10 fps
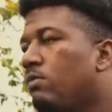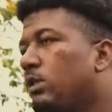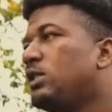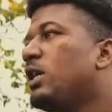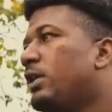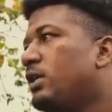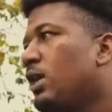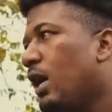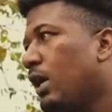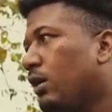Me see a
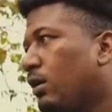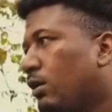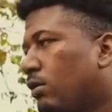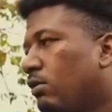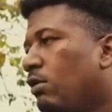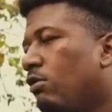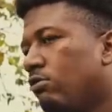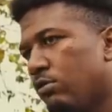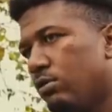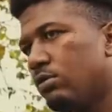dark
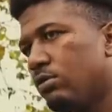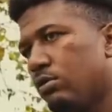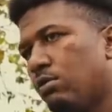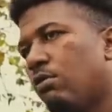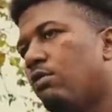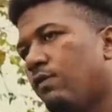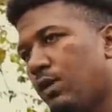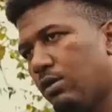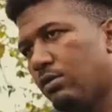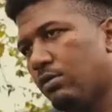cloud over
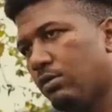here.